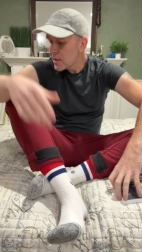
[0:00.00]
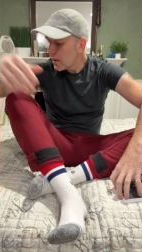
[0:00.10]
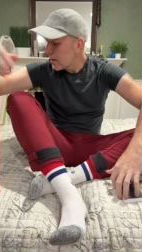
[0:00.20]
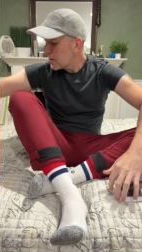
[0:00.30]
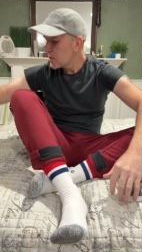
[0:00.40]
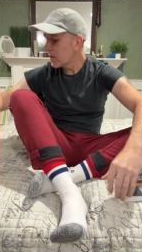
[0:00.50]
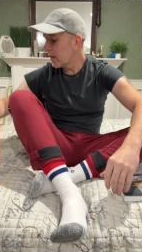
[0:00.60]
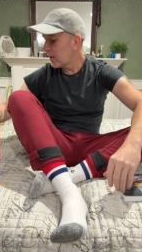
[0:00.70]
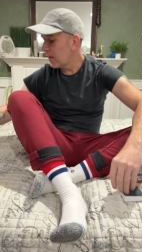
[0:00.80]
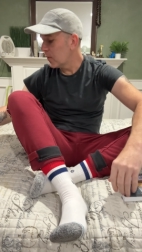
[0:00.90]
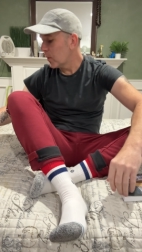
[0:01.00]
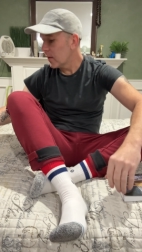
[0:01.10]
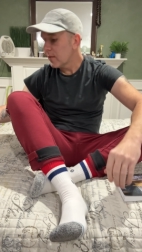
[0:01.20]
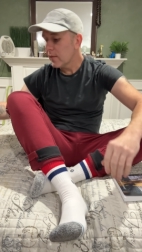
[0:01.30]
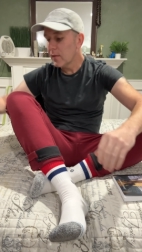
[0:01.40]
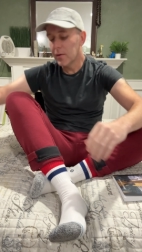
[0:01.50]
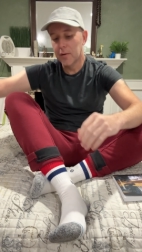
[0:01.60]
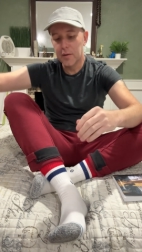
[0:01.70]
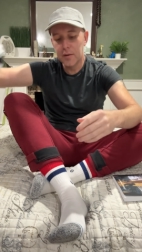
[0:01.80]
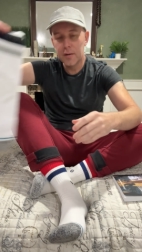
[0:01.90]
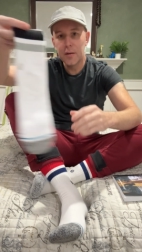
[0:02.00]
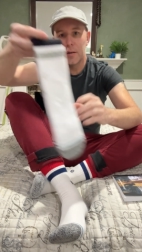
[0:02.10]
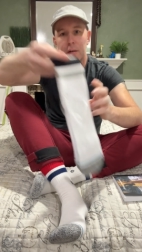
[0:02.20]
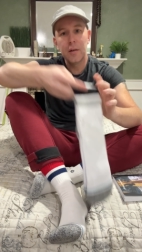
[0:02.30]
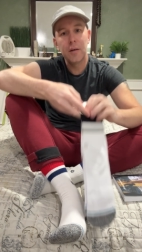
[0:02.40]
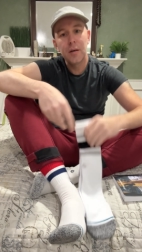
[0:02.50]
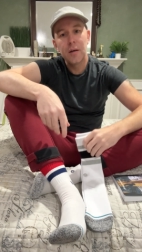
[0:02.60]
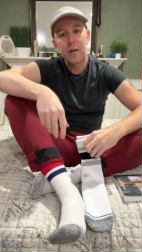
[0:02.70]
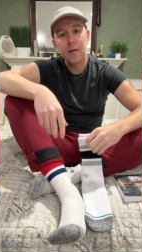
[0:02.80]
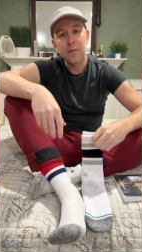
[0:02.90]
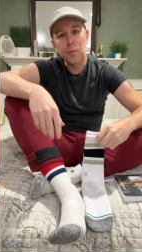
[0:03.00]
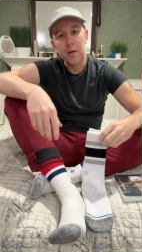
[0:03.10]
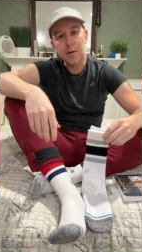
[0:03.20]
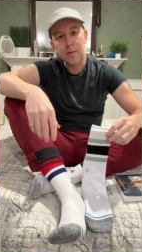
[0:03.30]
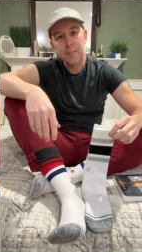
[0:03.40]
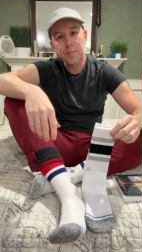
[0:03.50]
I also got these ones as well.